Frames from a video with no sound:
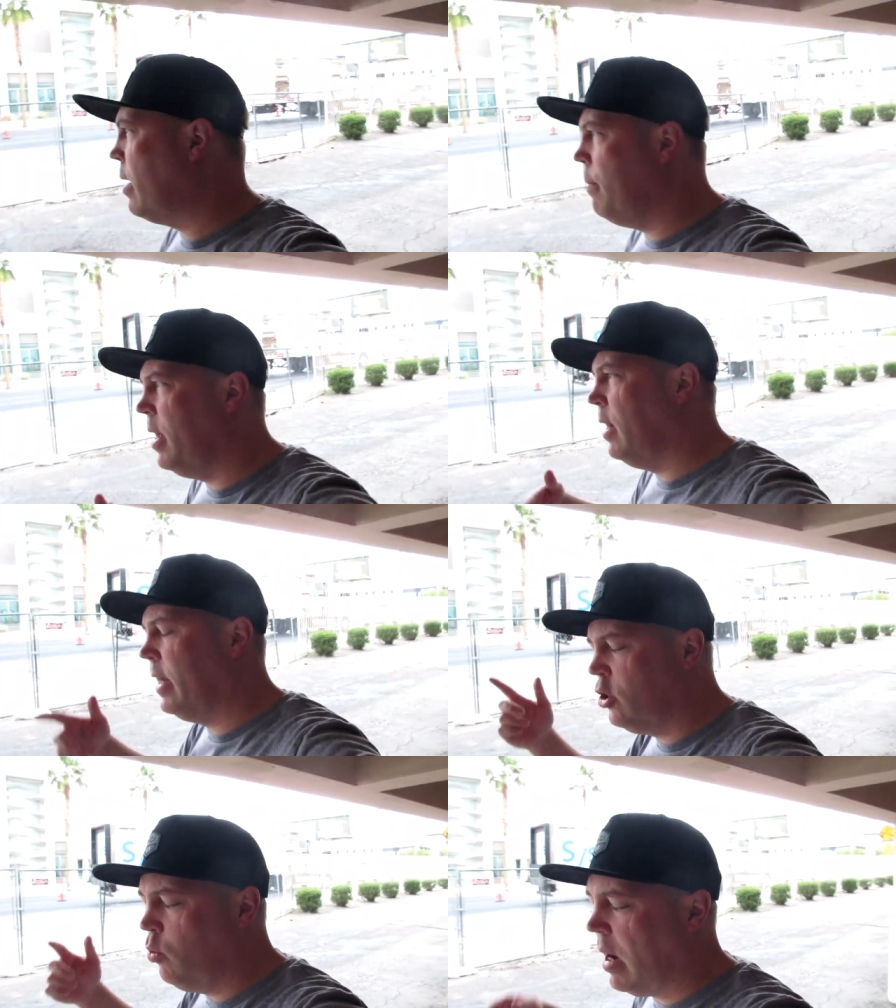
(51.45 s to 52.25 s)
out of bed
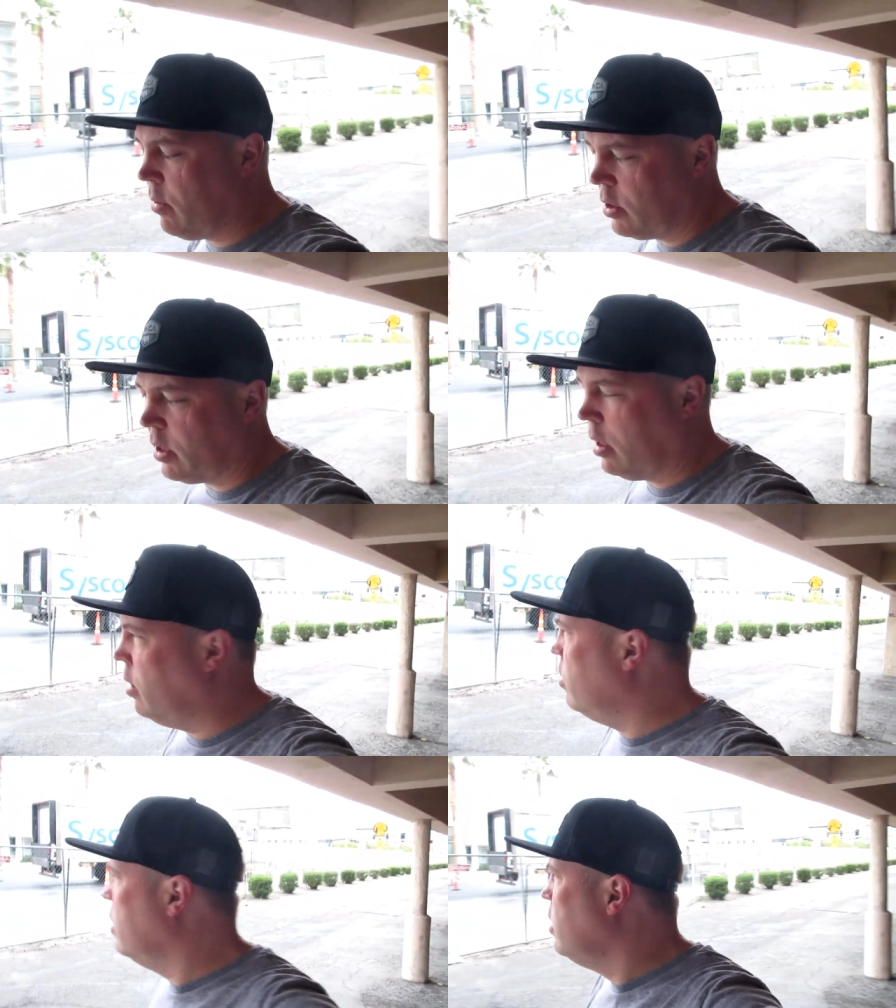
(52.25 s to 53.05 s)
like two hours
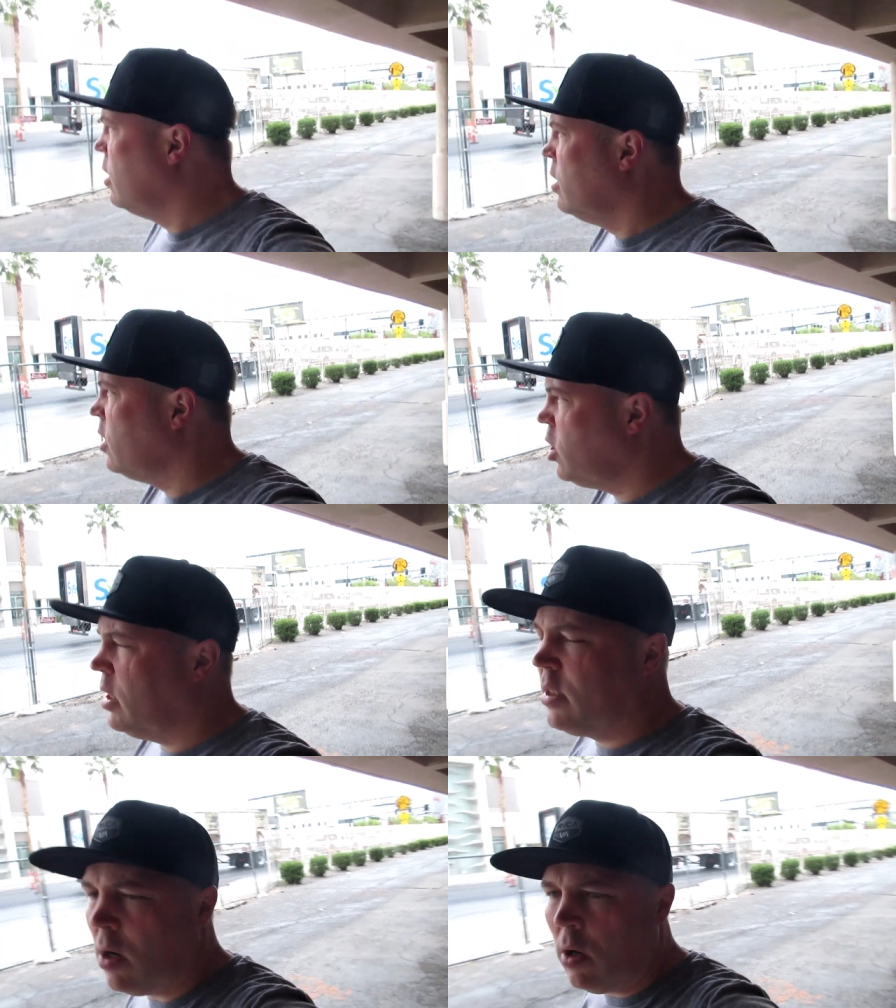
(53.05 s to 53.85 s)
ago. This
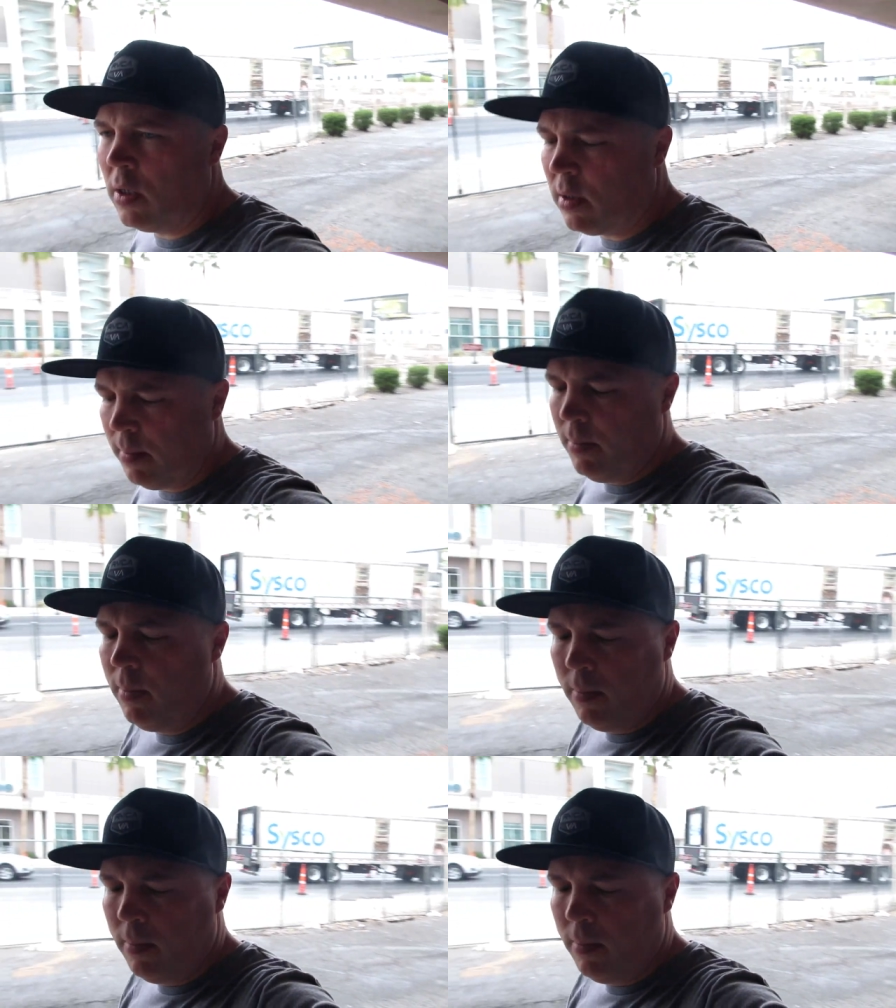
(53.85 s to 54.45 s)
shit is awesome.